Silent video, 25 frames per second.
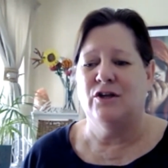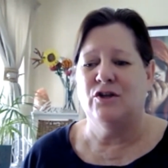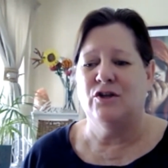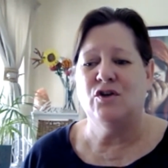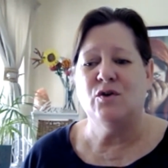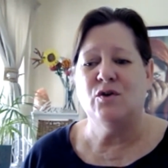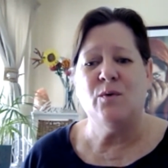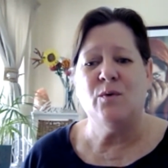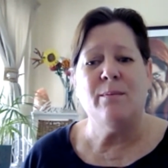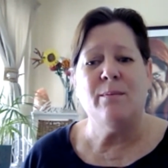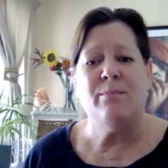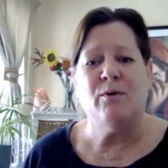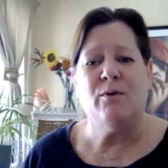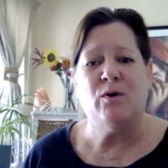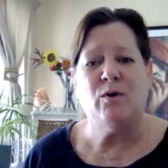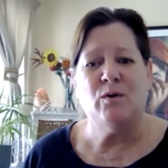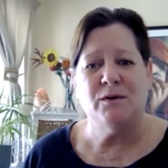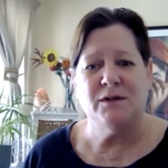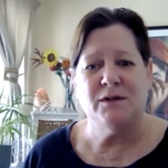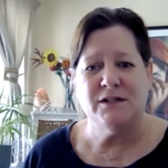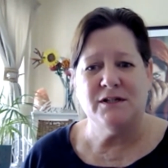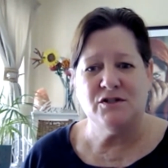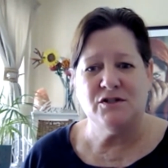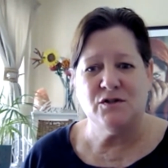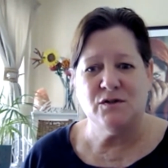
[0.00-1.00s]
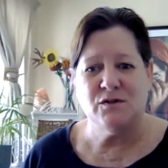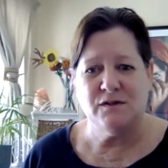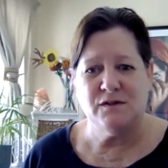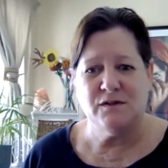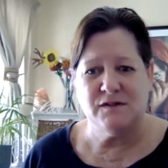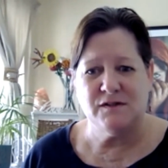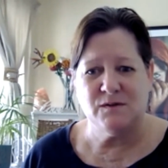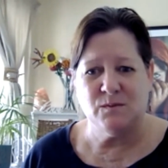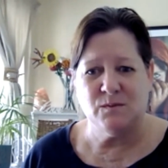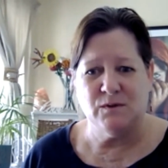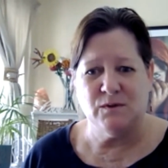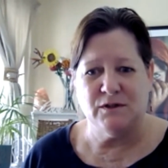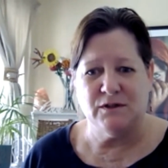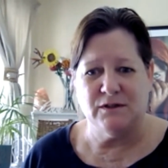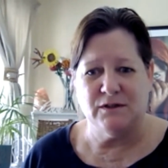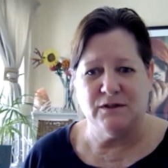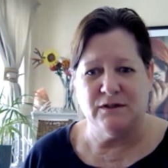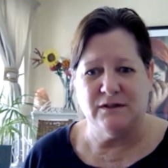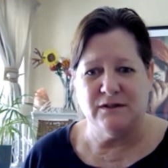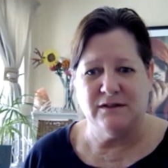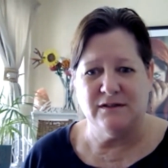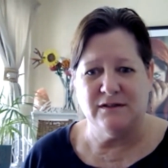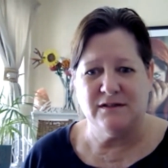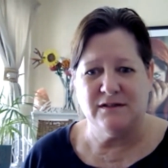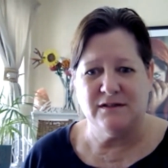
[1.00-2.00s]
You were born into this
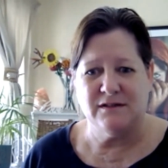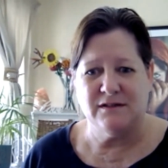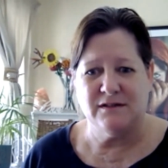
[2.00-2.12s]
world